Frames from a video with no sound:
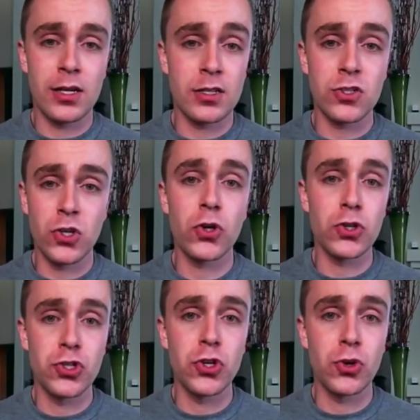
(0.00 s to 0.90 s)

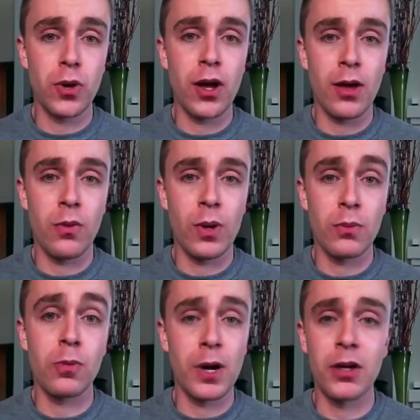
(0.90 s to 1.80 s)
discourage you when
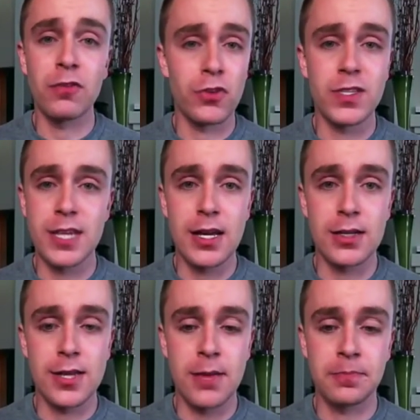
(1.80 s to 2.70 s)
preparing for the state
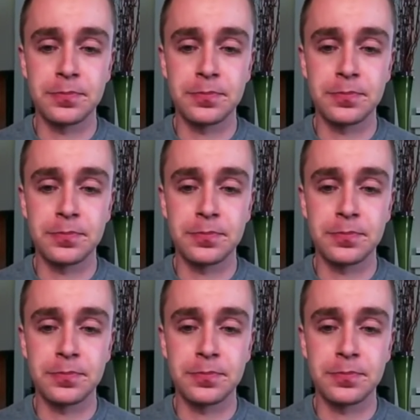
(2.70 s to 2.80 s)
exam.